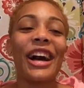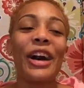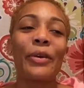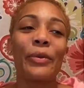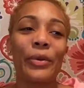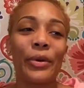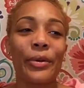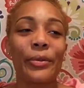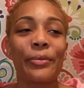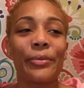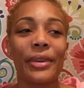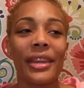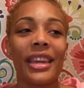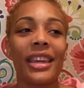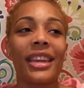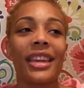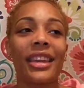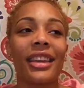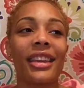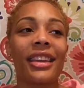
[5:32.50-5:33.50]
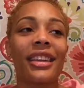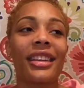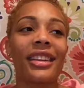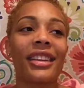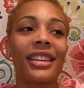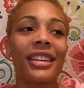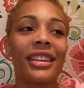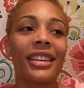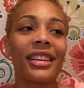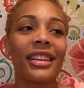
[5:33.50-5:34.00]
we
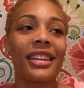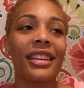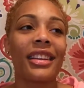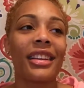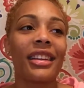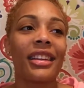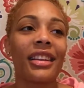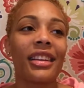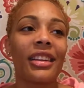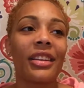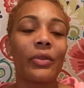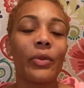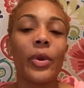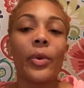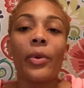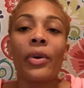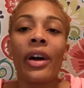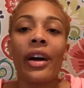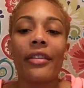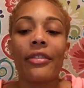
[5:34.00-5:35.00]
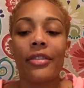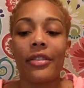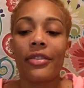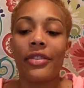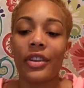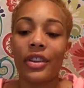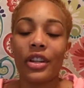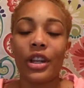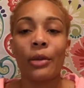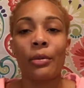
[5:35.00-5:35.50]
will have
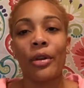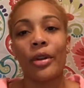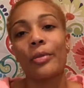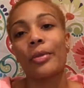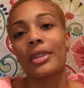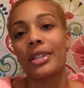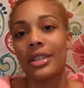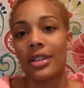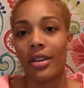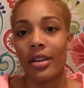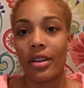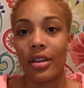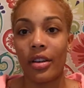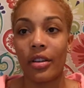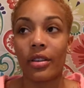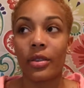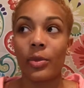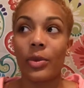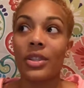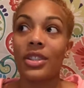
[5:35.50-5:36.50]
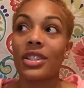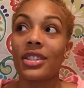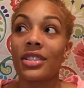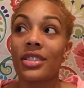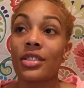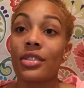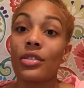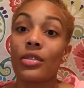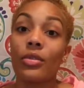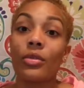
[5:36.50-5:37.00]
fulfilled our purpose here on earth, which
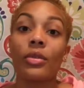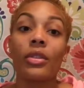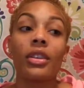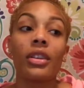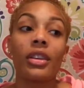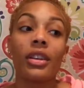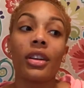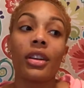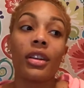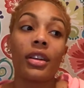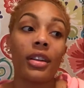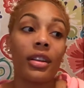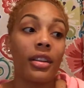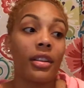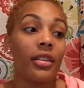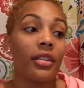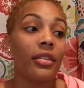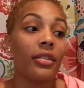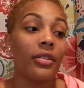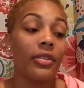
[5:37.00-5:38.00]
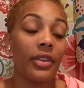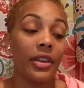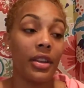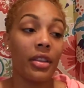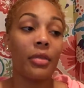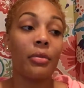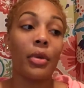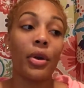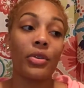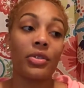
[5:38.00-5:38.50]
is to feel
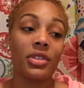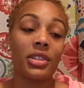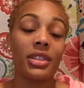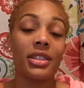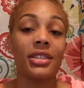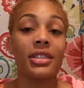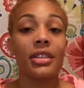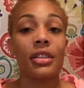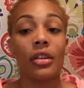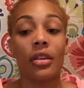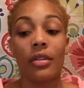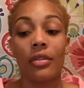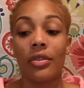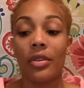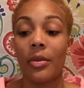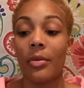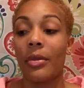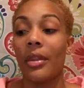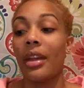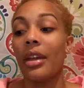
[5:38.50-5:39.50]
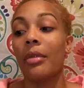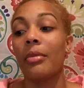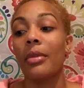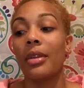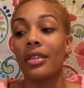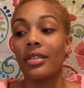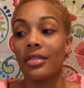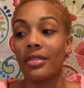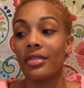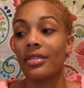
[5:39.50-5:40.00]
emotions, learn from them,
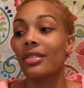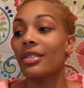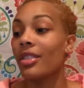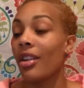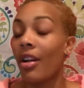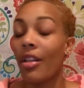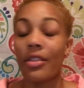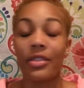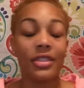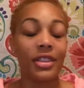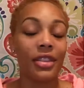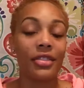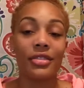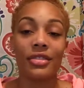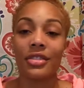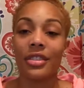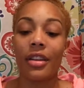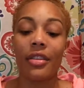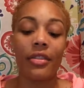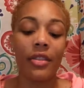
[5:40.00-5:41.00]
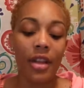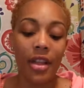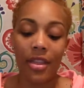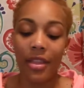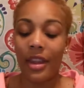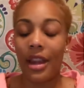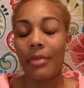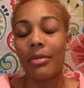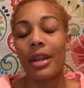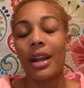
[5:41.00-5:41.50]
and all this other stuff
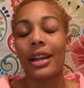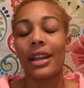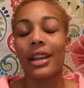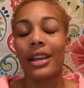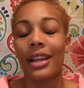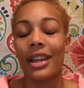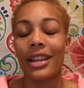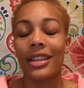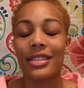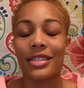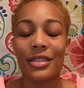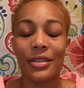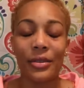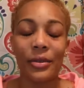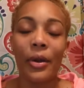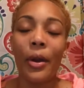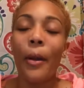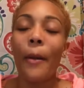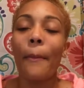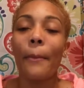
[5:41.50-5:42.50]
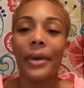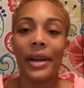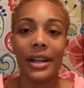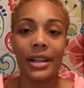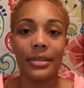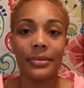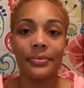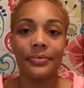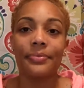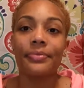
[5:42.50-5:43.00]
that I'm not going to get into. But
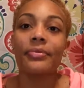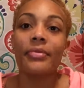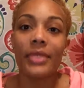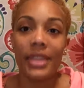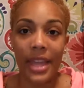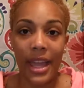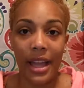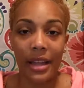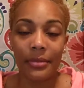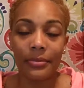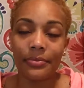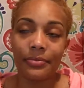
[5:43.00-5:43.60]
yeah,